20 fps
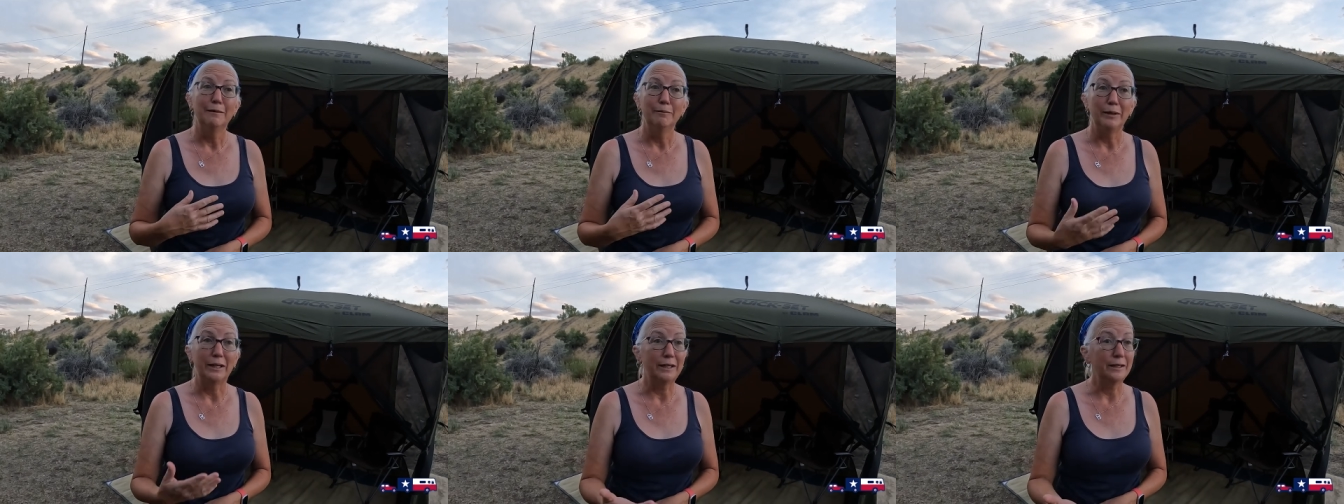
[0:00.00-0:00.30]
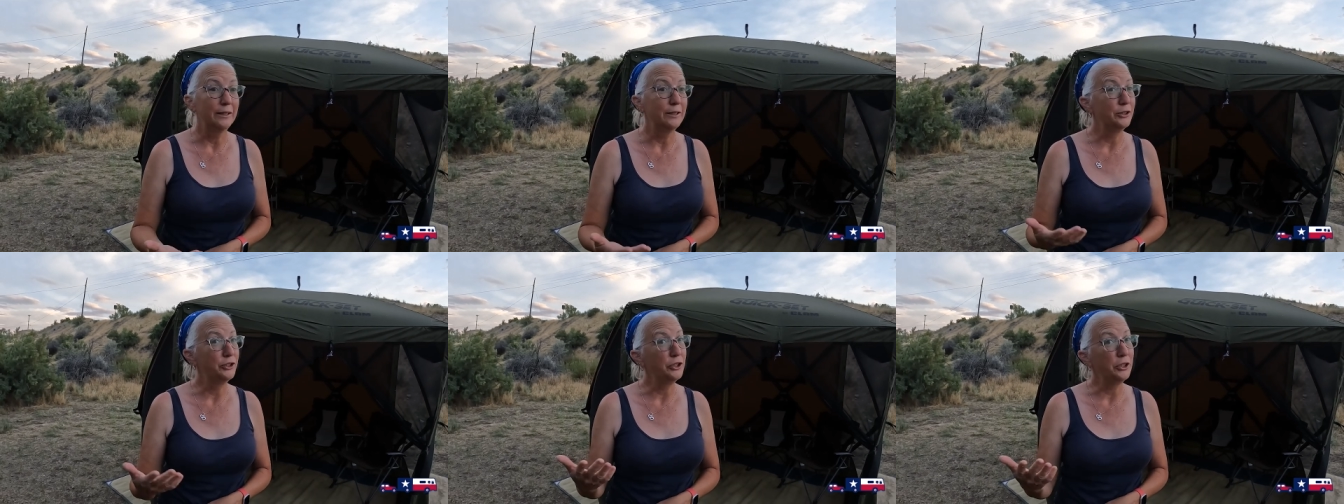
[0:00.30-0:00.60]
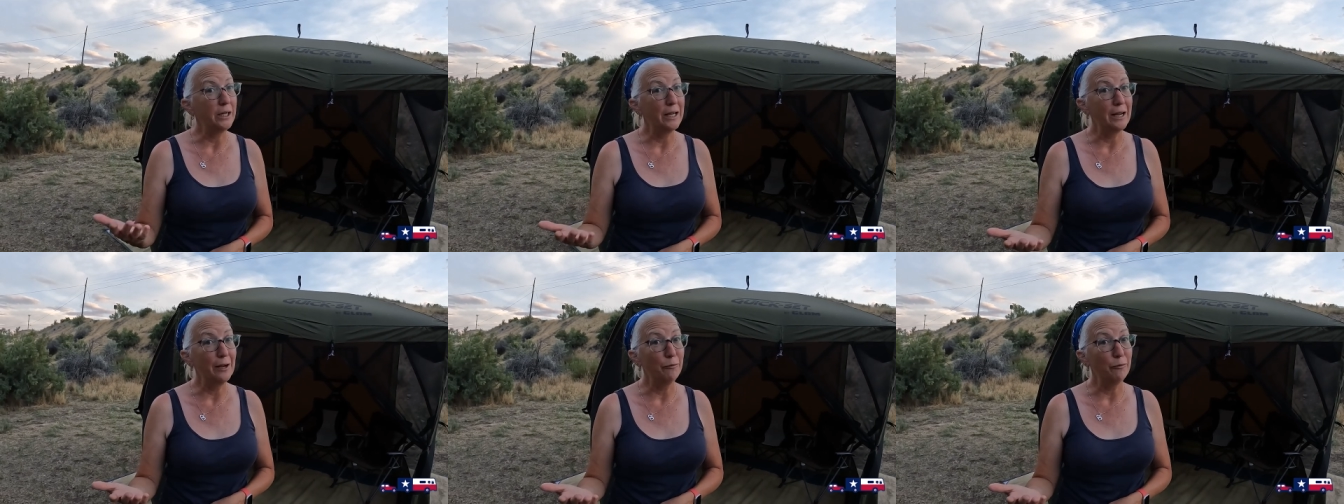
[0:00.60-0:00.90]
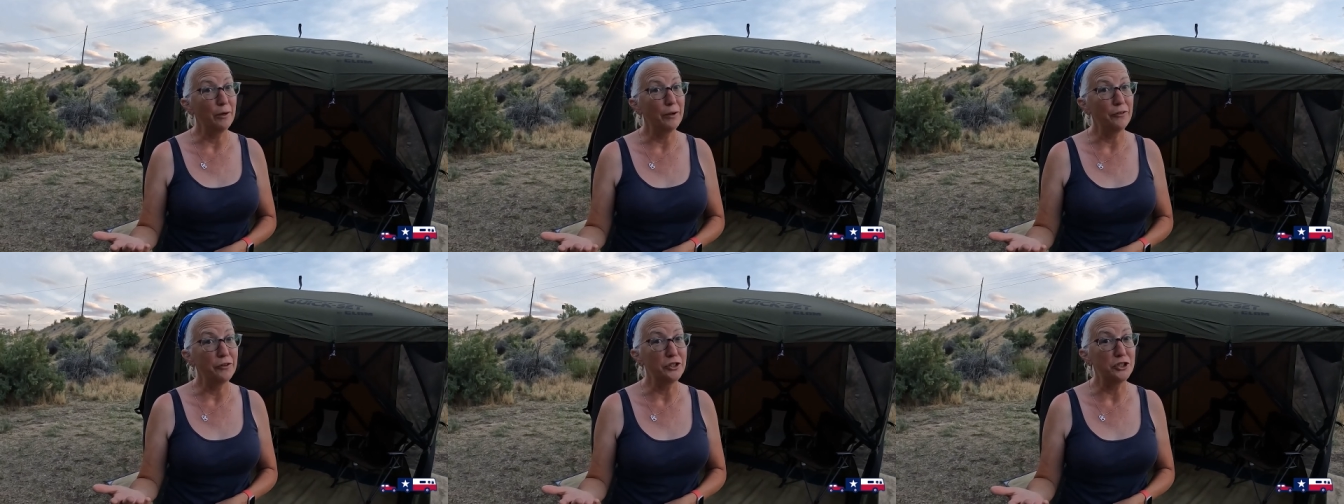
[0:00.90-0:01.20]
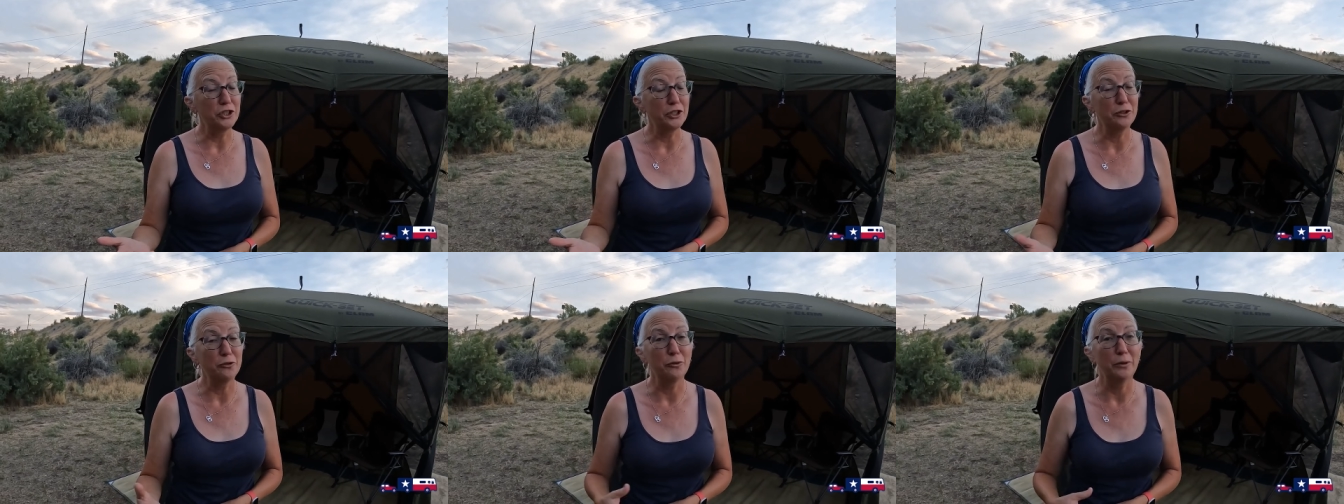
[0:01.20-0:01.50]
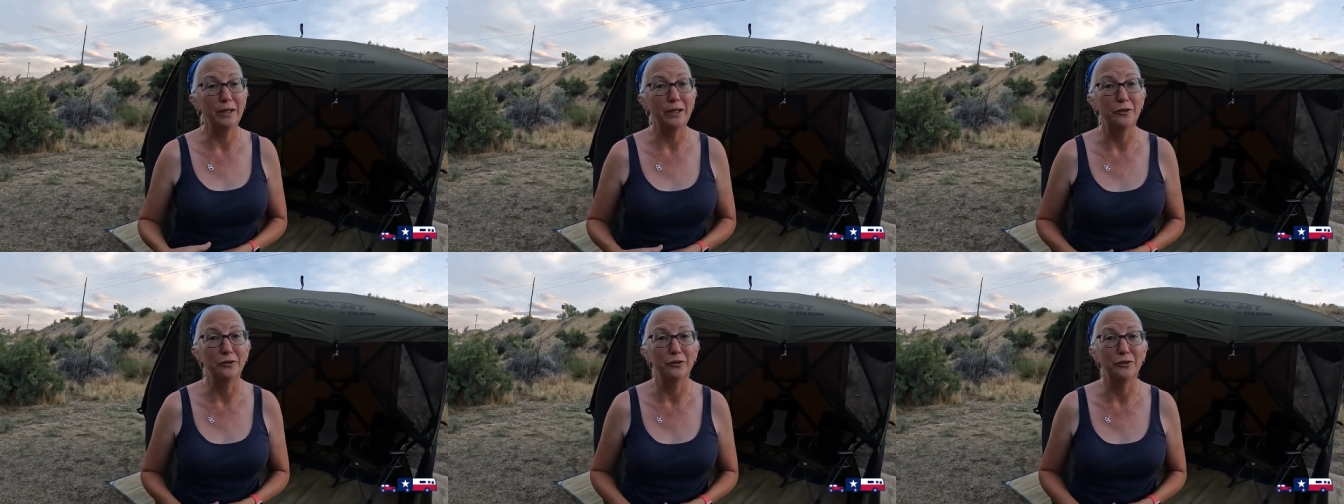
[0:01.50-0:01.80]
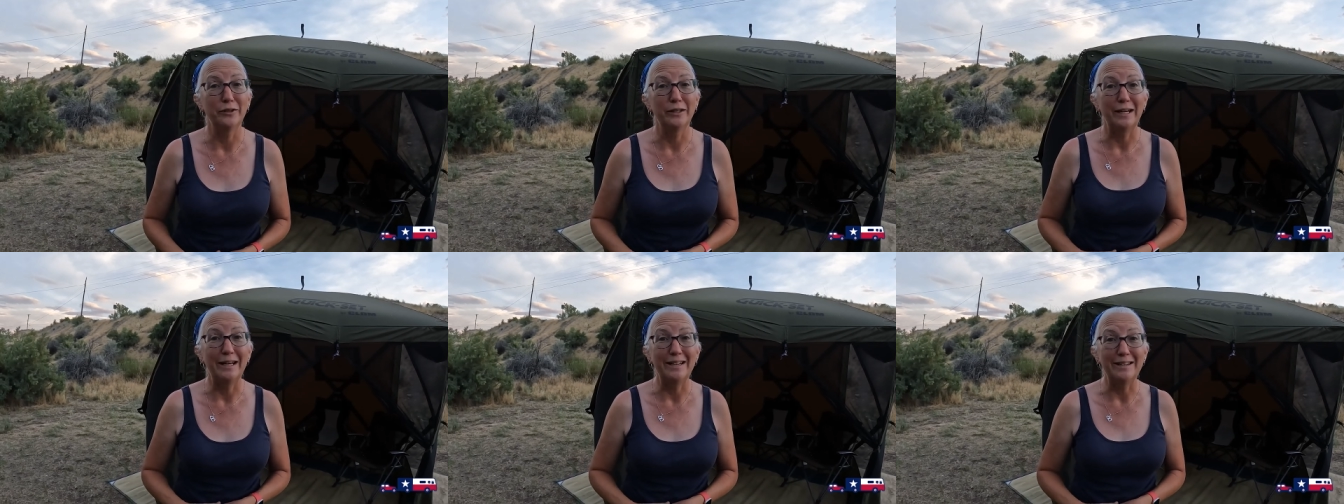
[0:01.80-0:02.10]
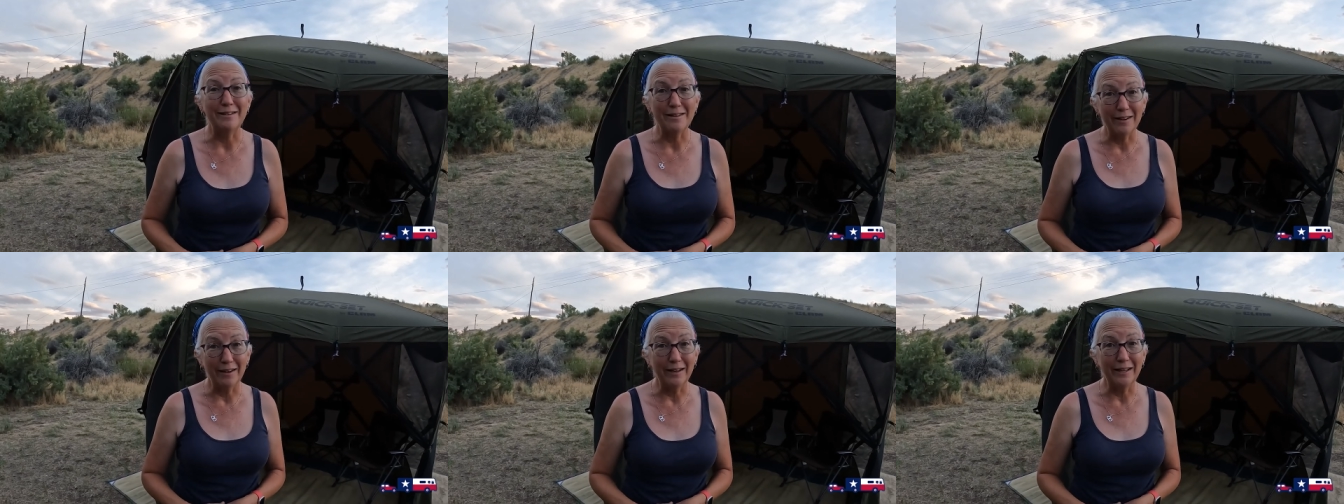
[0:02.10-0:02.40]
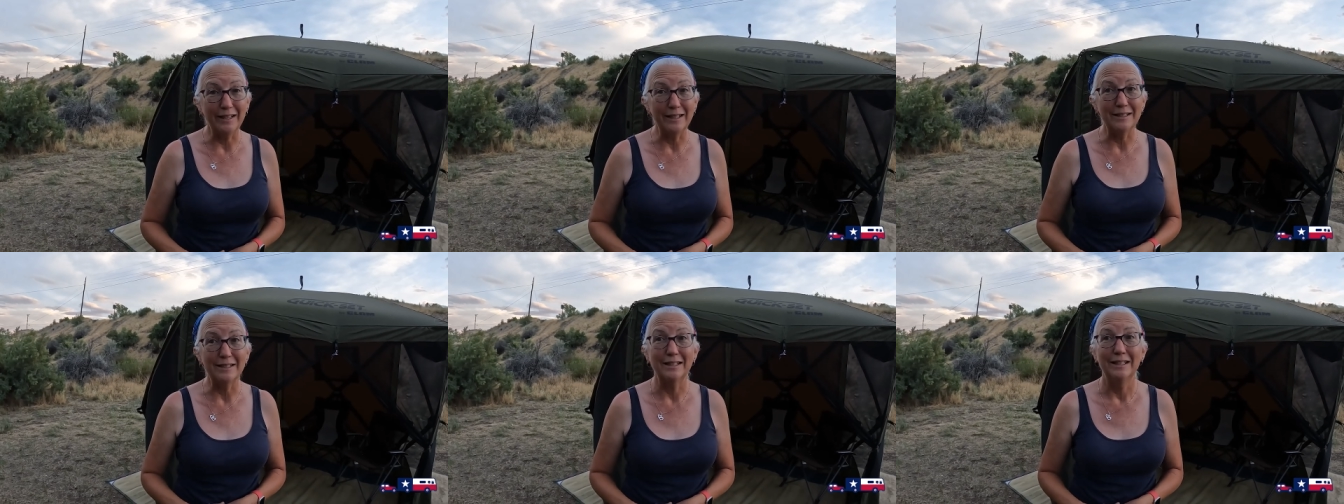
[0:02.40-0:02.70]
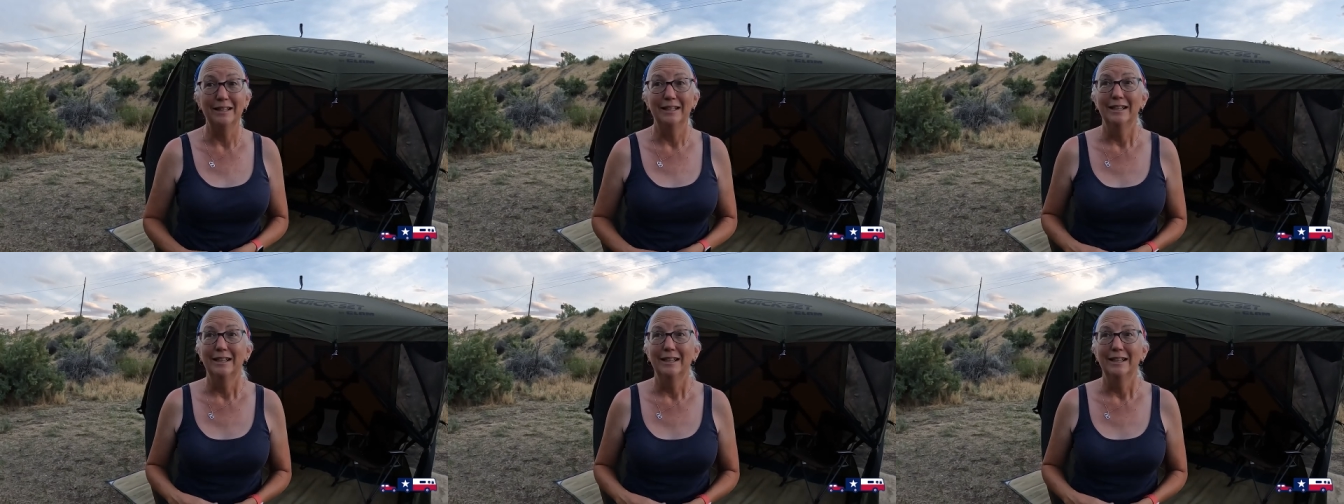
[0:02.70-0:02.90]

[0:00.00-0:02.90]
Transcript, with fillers: because you can't run the generator at night.